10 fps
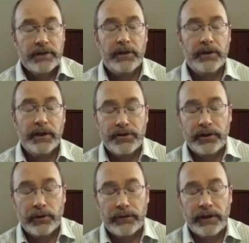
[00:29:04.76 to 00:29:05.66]
of islanders
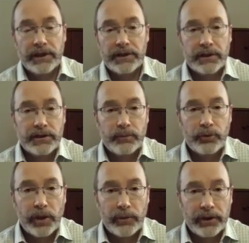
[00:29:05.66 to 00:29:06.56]
that don't have access
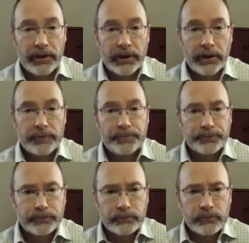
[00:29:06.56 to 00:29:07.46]
to primary care.
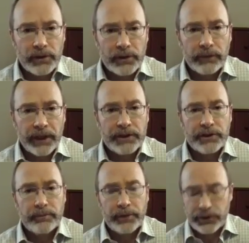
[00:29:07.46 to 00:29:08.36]
The
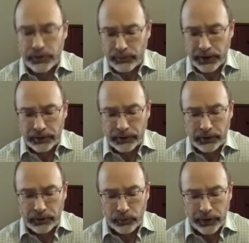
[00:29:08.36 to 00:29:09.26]
flagship patient
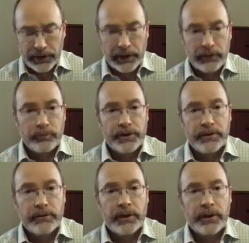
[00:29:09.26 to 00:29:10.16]
medical home right now in
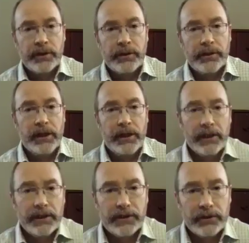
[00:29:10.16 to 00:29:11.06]
Prince Edward Island
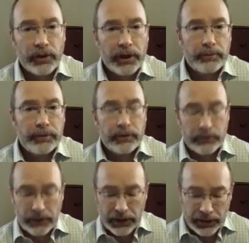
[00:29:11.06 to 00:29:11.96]
is in
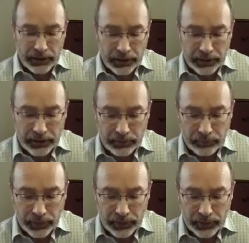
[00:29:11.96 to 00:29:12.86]
Krakow, and I
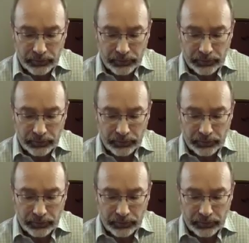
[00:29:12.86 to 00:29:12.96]
am